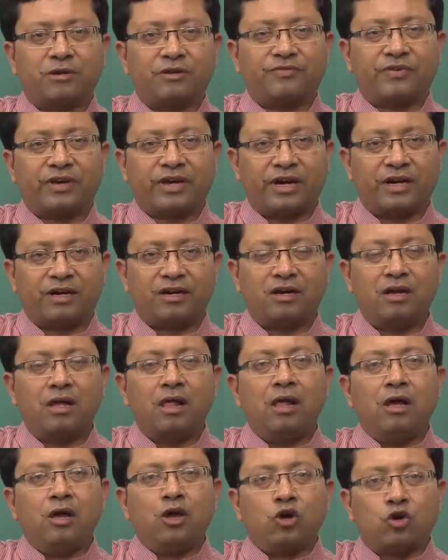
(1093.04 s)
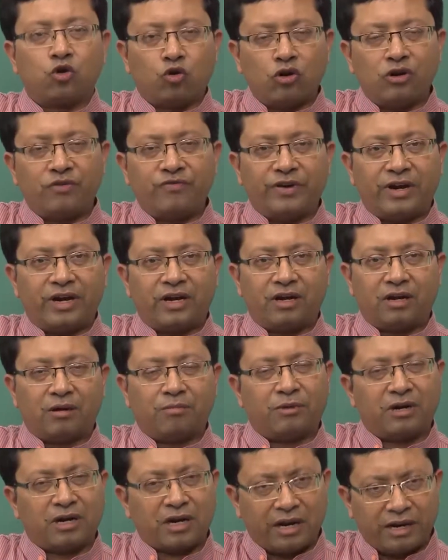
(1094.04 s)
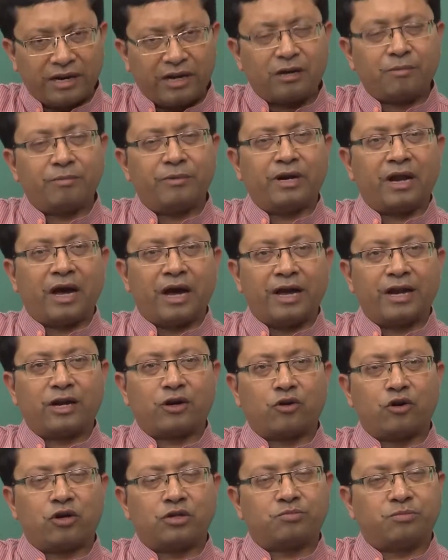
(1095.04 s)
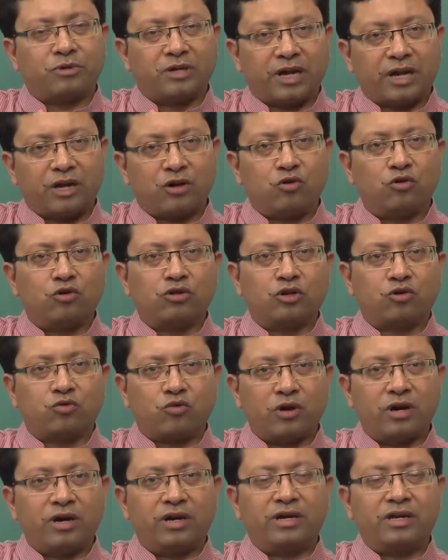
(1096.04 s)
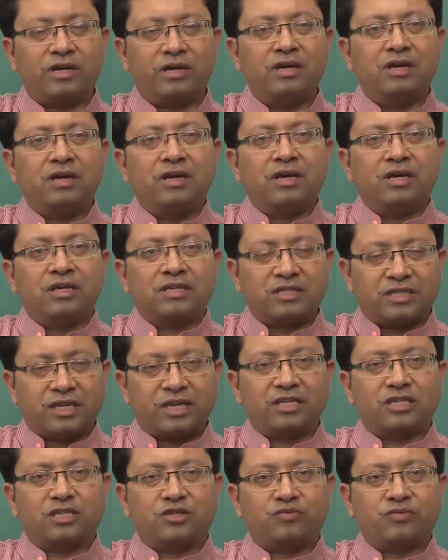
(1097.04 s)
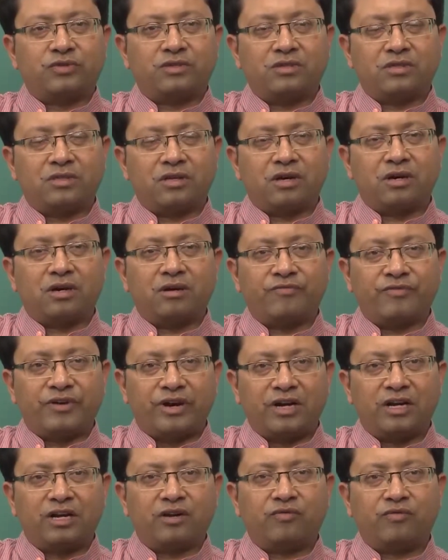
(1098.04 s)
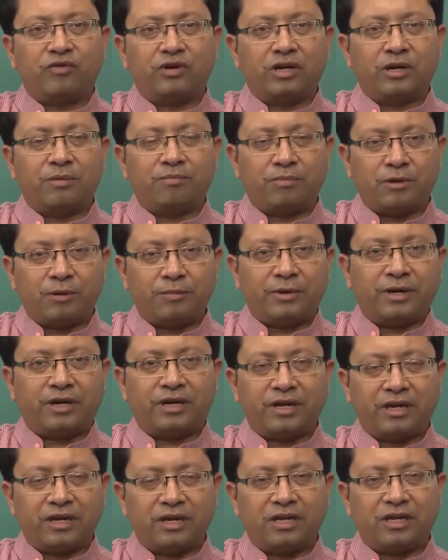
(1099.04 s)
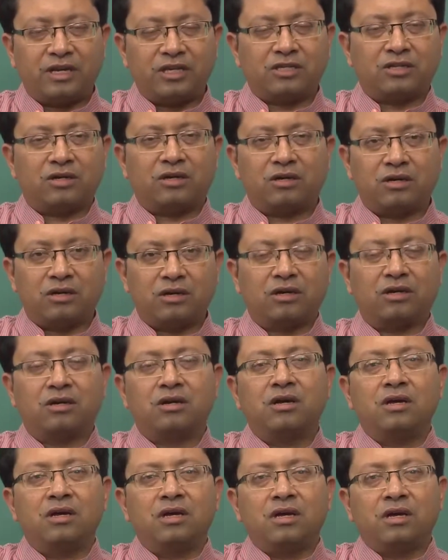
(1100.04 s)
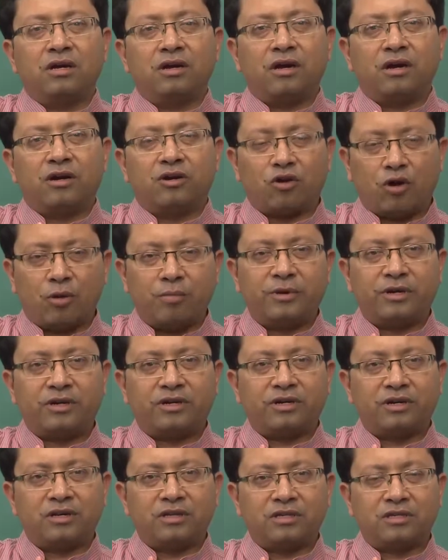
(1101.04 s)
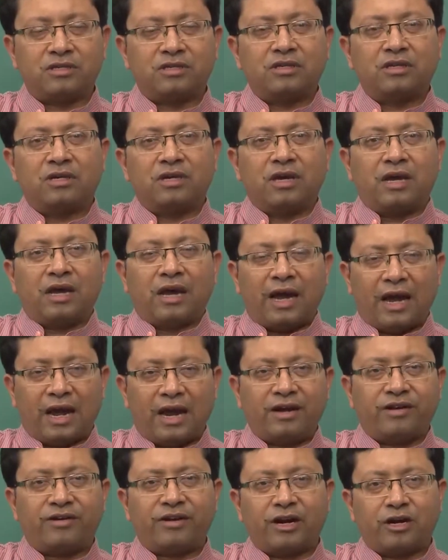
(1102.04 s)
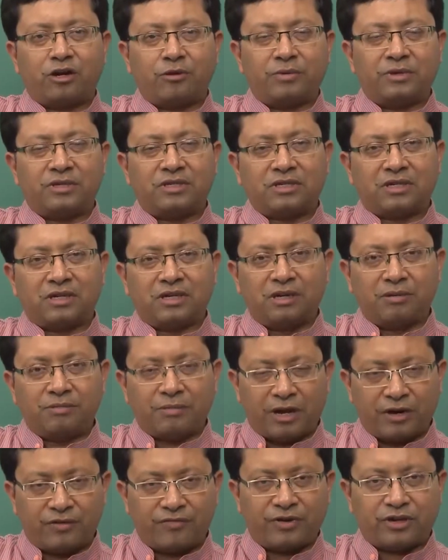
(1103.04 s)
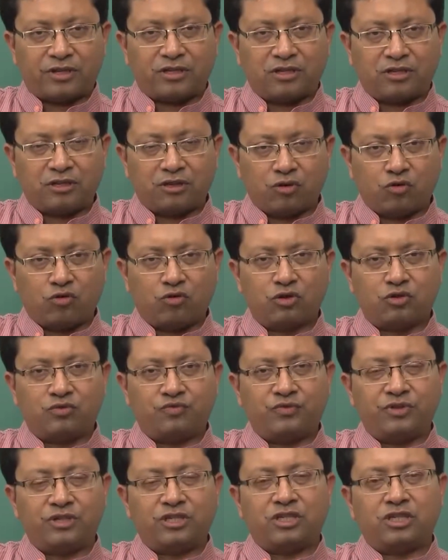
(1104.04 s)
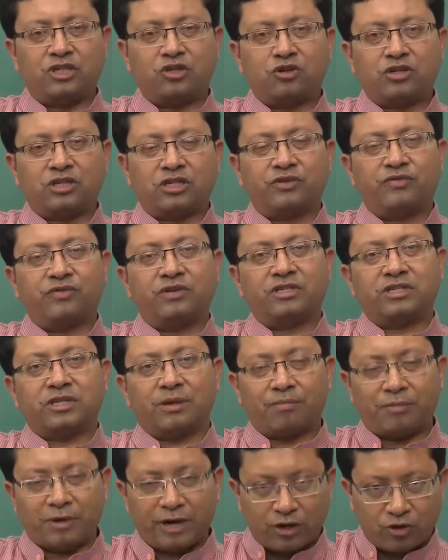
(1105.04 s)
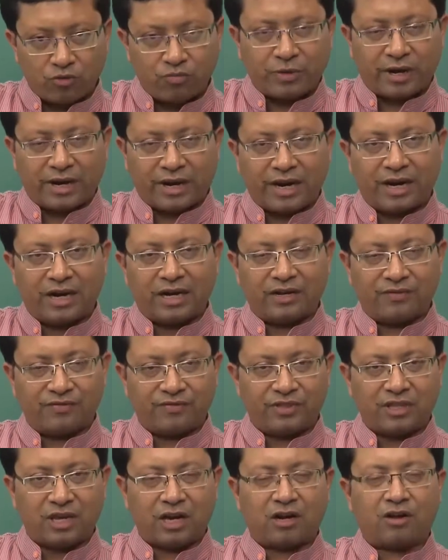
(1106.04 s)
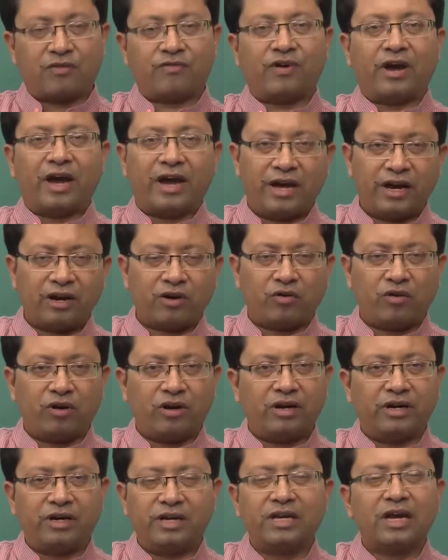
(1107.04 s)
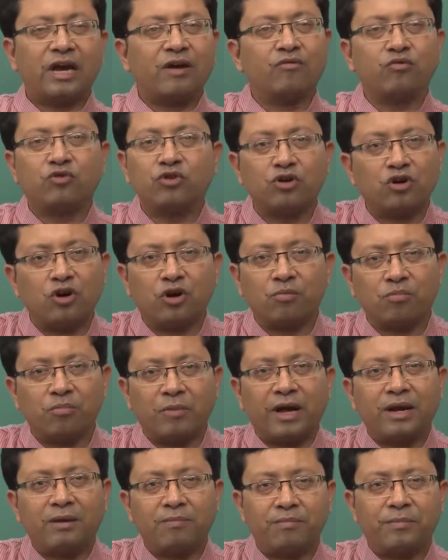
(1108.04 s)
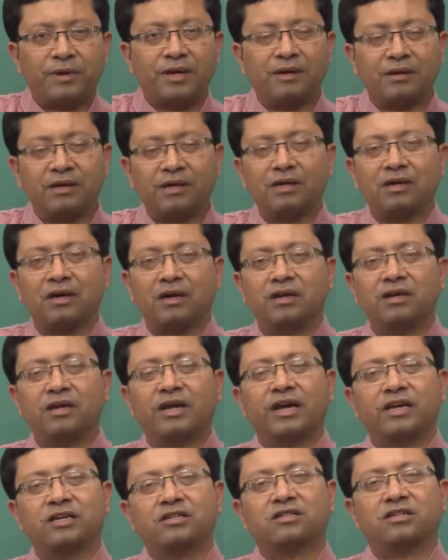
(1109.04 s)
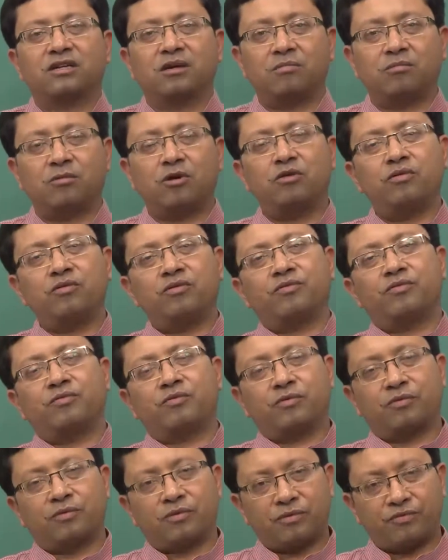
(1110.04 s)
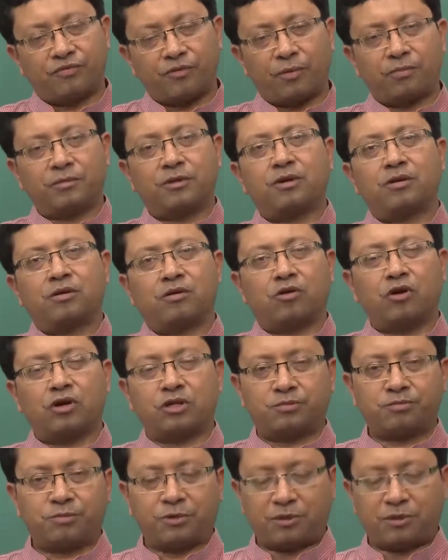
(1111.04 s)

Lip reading: if I get a good vendor, but a little bit higher cost, but I know the quality sense which the vendor would implement in his or her raw materials and try to basically manufacture the goods which he or she will supply to my end. If they are of higher quality, I would not mind paying an extra amount from the cost